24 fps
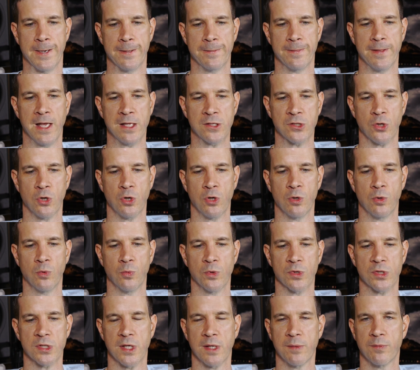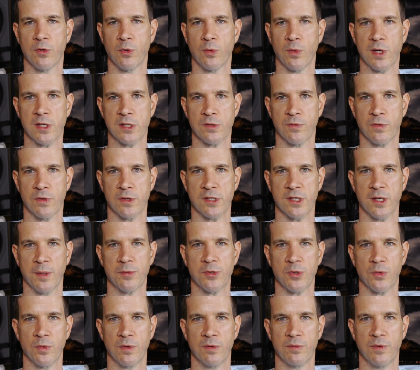That's all. We'll save the rest for the
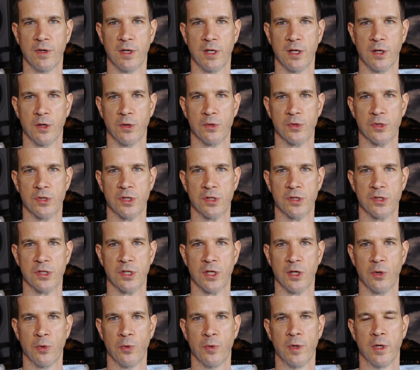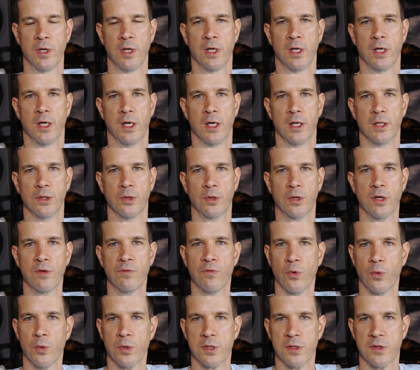subsequent videos. So looking
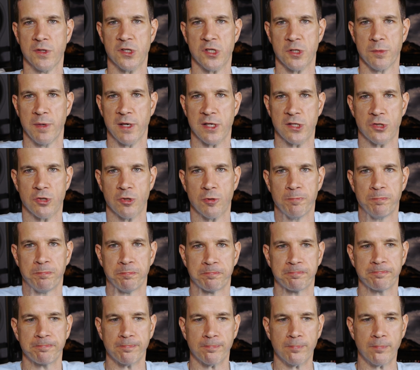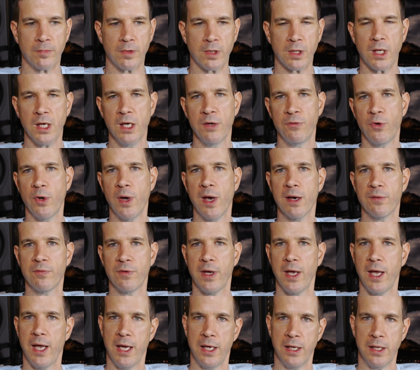forward to the semester. If you have
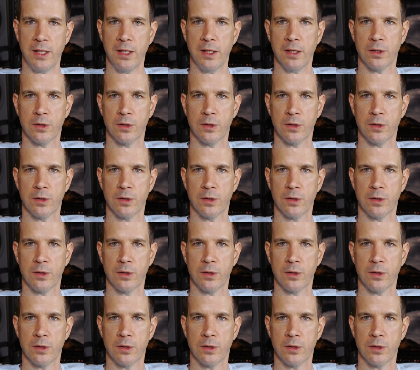any